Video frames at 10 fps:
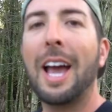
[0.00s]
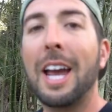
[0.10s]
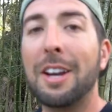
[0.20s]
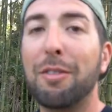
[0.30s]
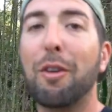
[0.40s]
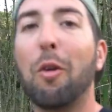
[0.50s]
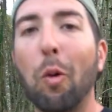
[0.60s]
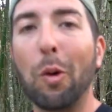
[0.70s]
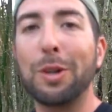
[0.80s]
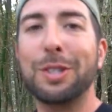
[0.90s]
And of
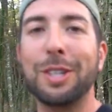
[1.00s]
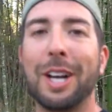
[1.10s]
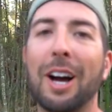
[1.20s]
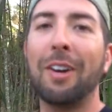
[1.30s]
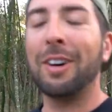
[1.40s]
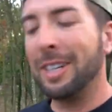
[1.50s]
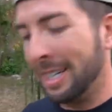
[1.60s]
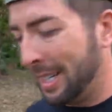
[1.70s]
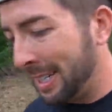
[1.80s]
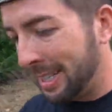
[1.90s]
course, you know,
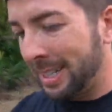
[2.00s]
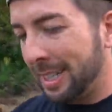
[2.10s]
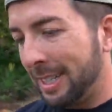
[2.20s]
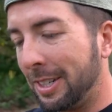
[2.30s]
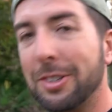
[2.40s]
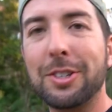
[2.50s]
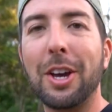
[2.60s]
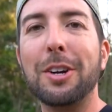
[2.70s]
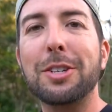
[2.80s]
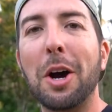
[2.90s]
years
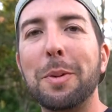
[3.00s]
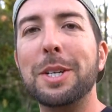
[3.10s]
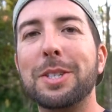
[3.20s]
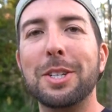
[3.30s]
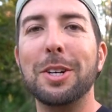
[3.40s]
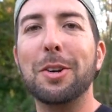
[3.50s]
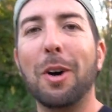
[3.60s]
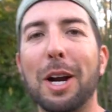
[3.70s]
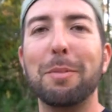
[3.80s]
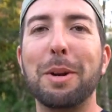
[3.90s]
ago Toby used to do
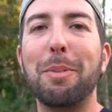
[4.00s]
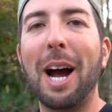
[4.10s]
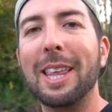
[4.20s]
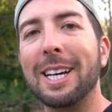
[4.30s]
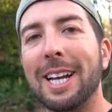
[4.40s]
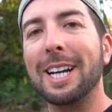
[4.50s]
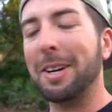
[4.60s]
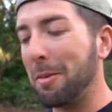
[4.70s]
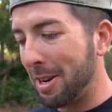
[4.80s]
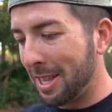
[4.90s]
quite a bit of python
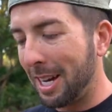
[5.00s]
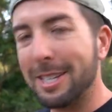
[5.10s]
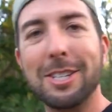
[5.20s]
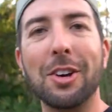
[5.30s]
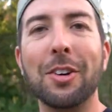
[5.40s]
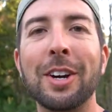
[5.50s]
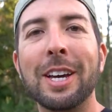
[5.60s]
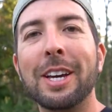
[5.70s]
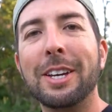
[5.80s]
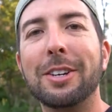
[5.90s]
hunting with us, so
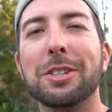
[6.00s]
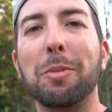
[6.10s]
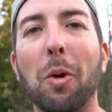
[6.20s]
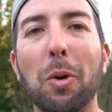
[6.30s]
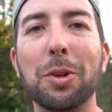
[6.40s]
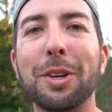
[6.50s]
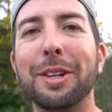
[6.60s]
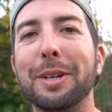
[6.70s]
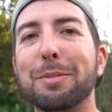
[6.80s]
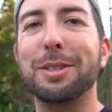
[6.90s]
here's some old
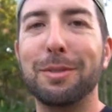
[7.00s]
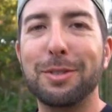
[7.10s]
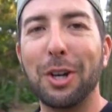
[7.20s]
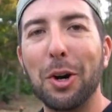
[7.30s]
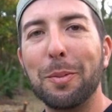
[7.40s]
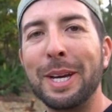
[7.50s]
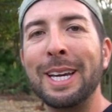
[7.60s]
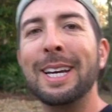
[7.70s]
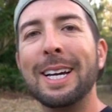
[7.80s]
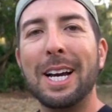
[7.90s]
clips of
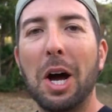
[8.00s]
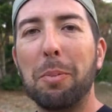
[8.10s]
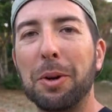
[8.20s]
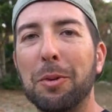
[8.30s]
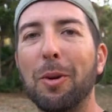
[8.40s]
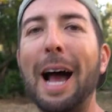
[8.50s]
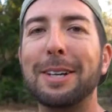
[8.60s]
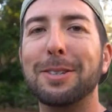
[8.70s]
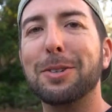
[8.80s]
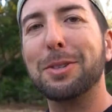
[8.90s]
Toby helping
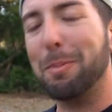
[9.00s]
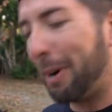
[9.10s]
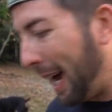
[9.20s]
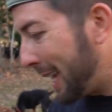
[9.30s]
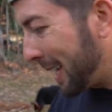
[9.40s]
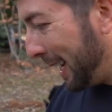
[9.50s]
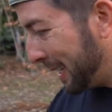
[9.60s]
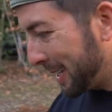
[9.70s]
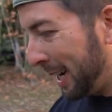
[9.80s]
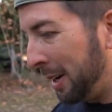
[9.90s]
wrestle some
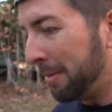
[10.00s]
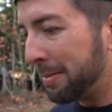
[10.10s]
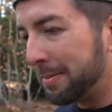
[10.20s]
pythons up.